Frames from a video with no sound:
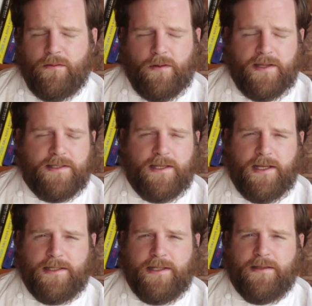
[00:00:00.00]
crazy
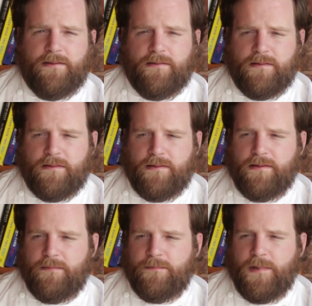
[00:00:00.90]
ideas,
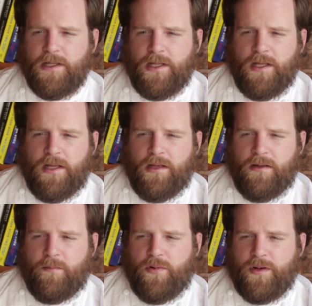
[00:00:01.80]

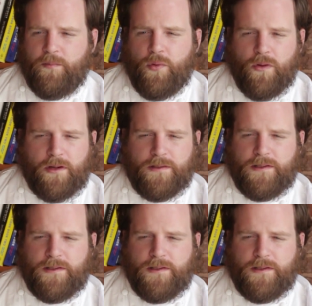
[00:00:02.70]
putting pork and